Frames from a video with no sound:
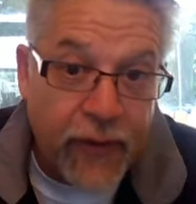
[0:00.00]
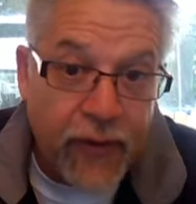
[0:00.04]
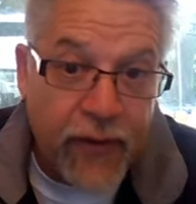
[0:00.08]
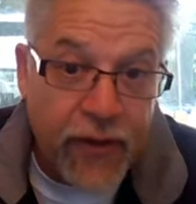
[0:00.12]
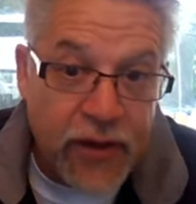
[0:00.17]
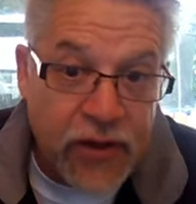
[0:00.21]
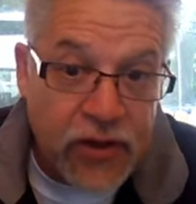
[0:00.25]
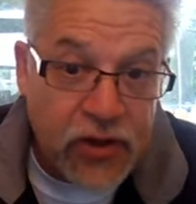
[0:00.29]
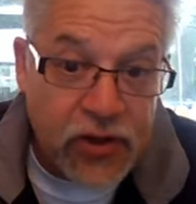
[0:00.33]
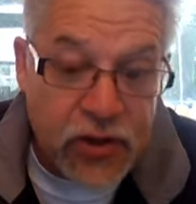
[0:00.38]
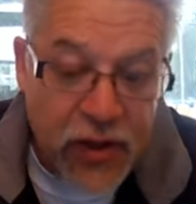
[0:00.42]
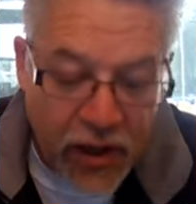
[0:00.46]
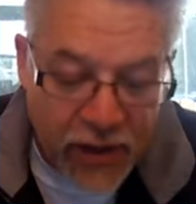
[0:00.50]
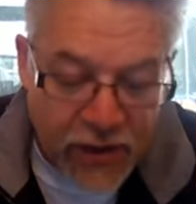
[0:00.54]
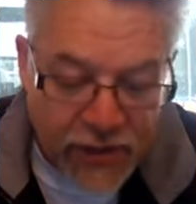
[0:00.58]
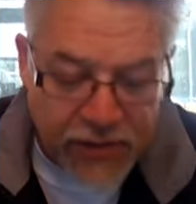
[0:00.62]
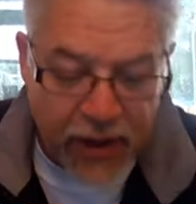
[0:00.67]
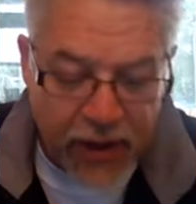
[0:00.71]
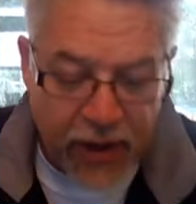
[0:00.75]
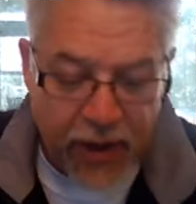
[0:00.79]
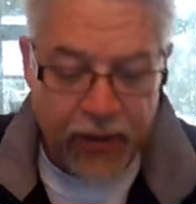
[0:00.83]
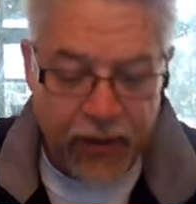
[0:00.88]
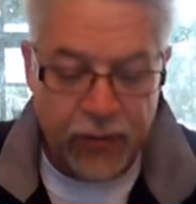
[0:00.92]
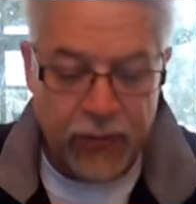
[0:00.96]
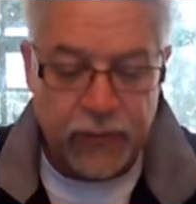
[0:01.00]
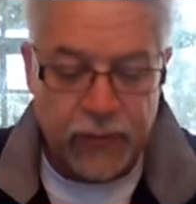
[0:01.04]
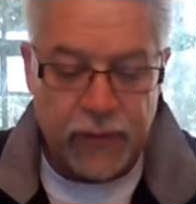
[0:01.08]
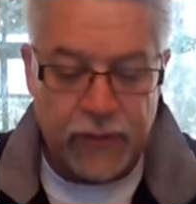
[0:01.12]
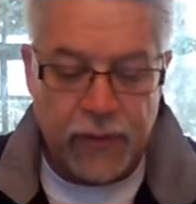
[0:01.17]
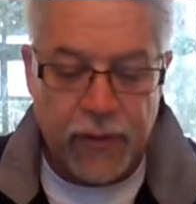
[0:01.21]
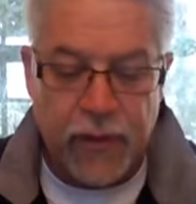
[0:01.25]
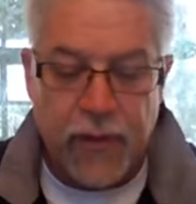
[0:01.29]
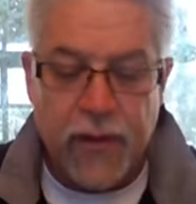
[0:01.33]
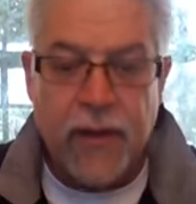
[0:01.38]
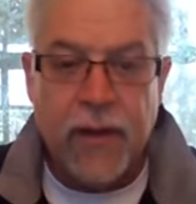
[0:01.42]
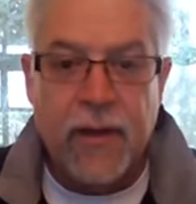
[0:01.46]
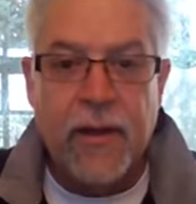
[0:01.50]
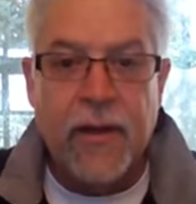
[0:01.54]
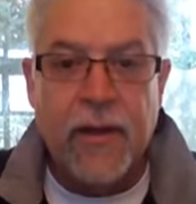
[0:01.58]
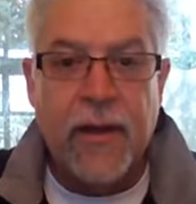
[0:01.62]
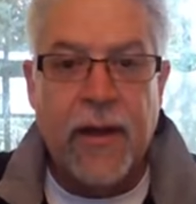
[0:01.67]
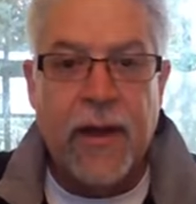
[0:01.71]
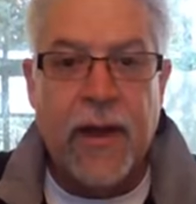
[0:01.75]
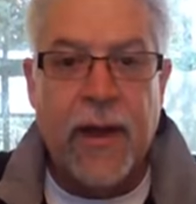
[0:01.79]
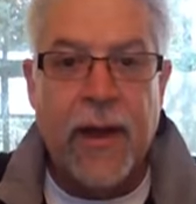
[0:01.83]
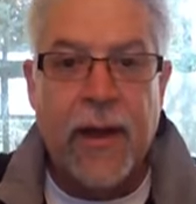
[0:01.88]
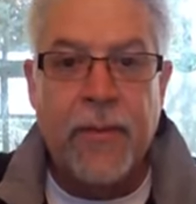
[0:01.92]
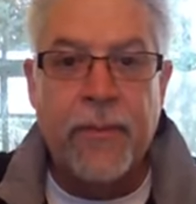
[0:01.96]
the Gentiles,
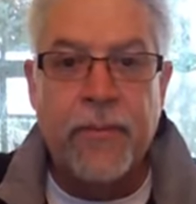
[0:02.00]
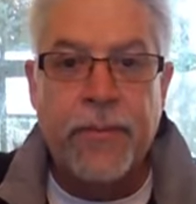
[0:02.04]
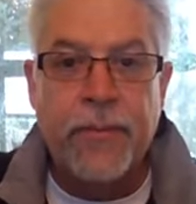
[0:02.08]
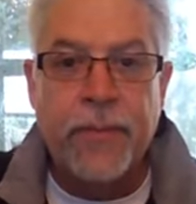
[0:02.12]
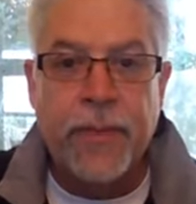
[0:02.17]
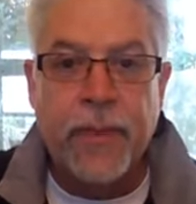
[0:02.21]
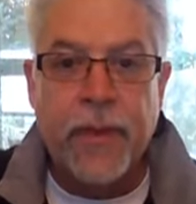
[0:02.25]
um,